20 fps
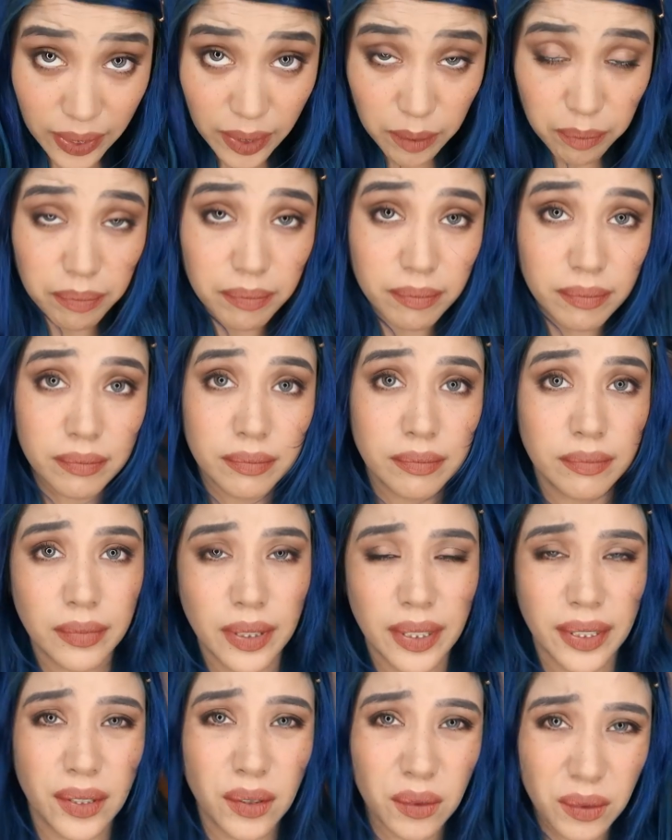clip
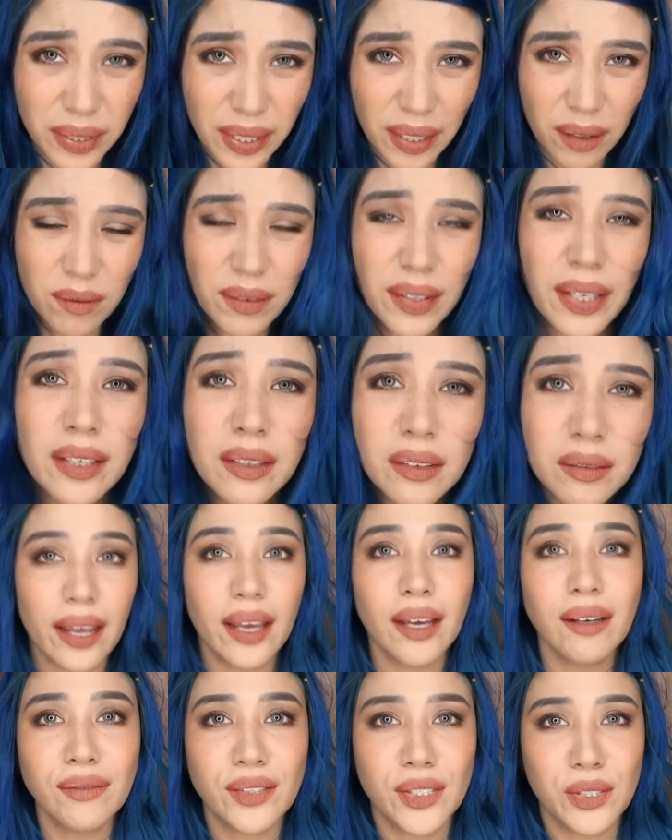but I don't have that. I
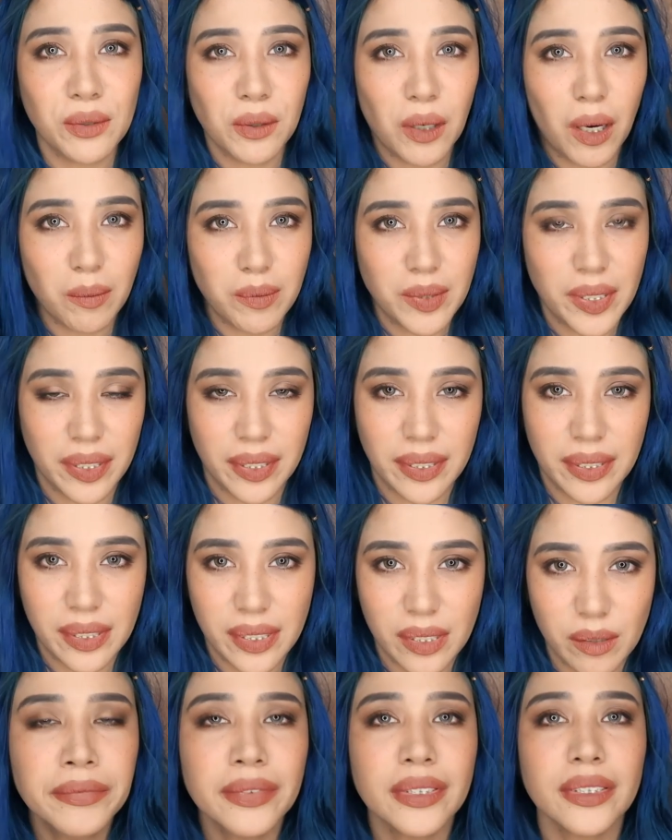have two
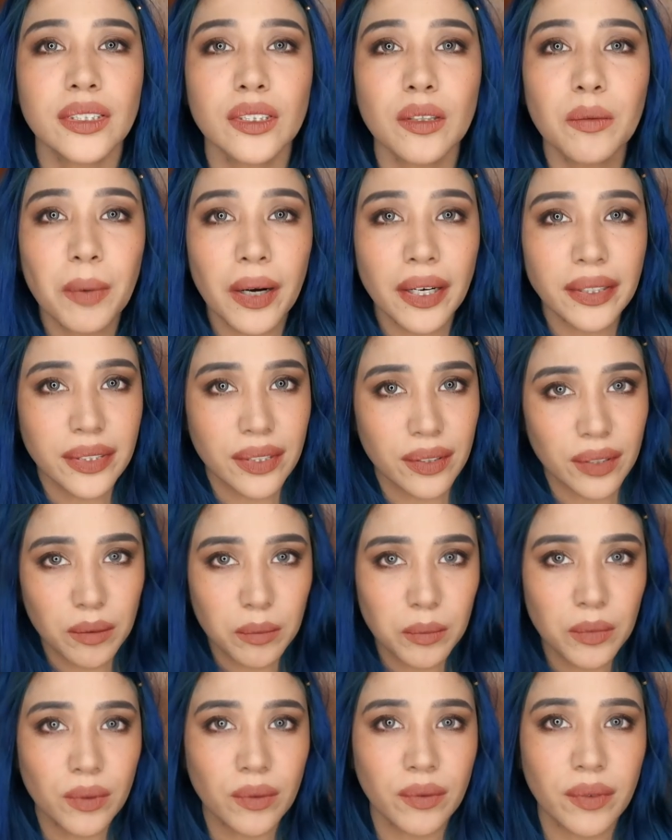options. In some parts of the
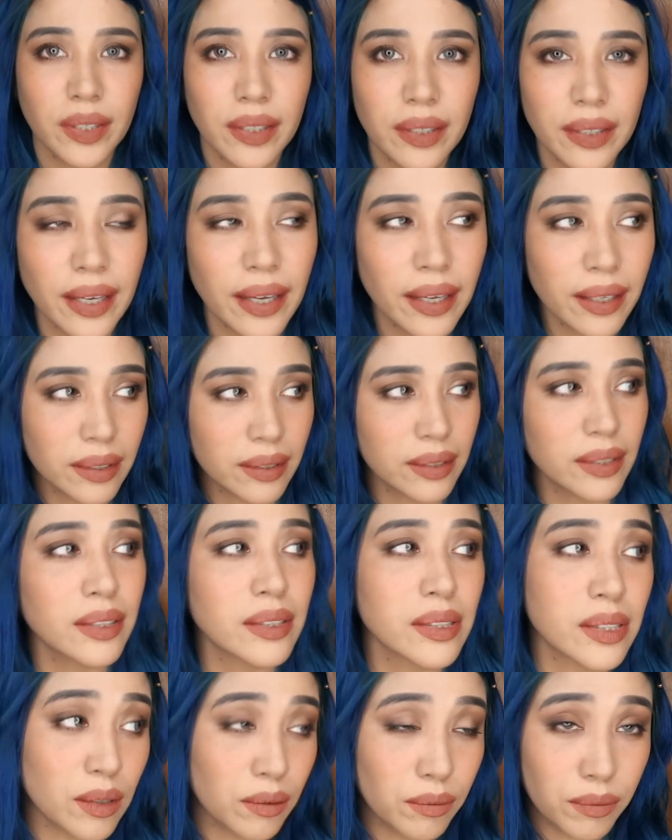movie and
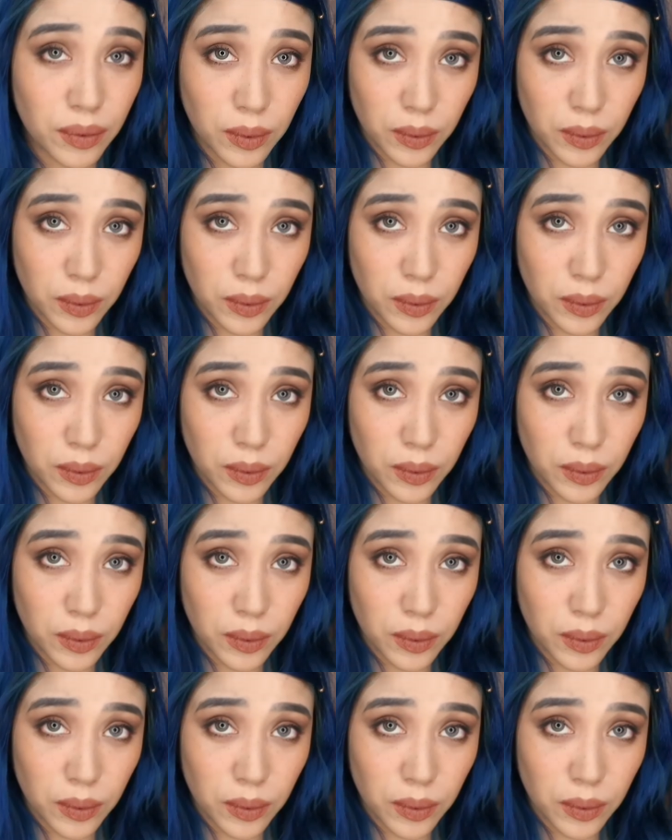in some